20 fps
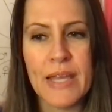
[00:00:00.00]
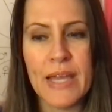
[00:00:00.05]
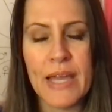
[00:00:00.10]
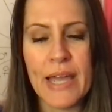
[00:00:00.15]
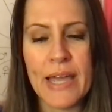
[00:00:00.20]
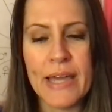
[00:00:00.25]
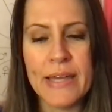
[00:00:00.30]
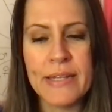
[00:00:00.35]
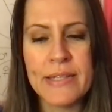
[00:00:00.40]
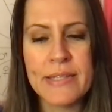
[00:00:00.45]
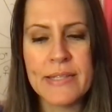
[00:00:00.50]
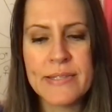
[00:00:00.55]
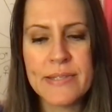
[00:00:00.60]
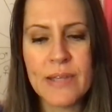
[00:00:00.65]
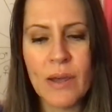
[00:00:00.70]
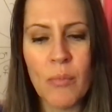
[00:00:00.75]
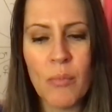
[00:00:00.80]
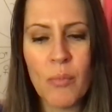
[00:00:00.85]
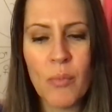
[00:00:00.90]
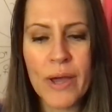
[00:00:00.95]
And in
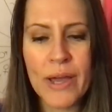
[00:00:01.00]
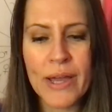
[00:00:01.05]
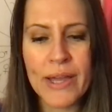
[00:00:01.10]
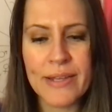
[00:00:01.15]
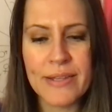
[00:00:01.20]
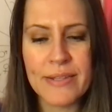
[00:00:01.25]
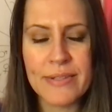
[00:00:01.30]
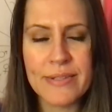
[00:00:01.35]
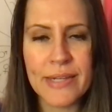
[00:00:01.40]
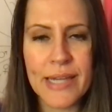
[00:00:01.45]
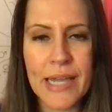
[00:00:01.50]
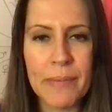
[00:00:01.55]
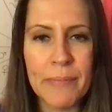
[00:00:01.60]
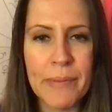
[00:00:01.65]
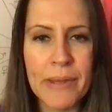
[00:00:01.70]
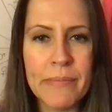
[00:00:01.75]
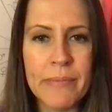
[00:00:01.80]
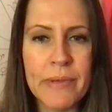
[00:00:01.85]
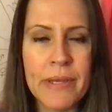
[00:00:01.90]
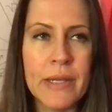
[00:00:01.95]
some ways, the
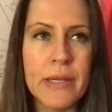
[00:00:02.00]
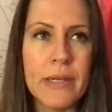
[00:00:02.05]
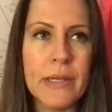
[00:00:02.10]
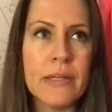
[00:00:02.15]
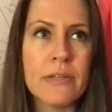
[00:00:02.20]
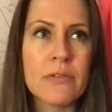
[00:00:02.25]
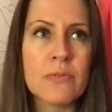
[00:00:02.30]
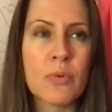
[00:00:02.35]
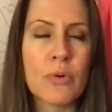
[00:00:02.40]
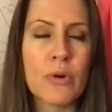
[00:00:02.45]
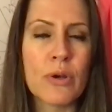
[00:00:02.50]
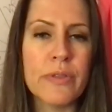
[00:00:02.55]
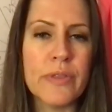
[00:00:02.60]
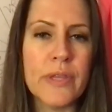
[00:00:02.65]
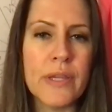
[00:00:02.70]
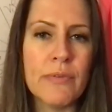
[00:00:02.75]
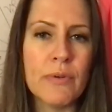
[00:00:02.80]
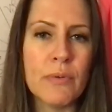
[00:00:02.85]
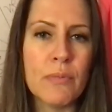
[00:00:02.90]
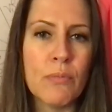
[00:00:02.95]
commitment is worth
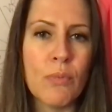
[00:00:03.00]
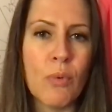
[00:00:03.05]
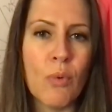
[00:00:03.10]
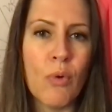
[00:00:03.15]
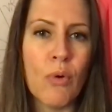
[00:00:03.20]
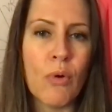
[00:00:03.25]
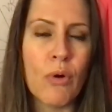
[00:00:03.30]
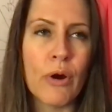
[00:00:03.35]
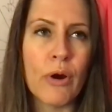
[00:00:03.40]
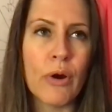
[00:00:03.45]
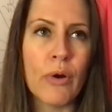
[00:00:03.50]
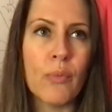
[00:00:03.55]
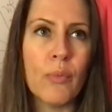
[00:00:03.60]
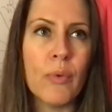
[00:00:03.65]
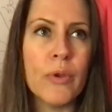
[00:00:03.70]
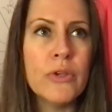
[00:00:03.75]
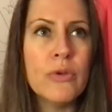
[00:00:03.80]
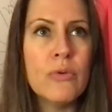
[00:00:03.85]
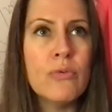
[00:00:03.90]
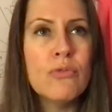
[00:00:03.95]
even more
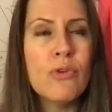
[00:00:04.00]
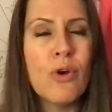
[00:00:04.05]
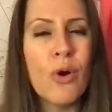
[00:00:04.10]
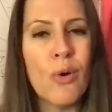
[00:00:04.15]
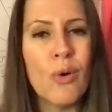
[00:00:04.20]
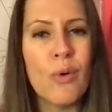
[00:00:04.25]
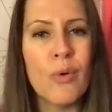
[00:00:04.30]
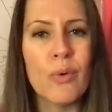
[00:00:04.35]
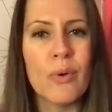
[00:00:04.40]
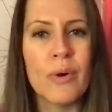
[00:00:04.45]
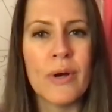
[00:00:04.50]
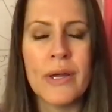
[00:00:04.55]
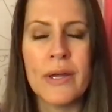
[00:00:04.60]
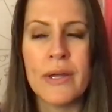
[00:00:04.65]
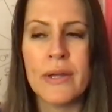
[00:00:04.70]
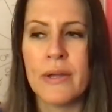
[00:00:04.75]
when you know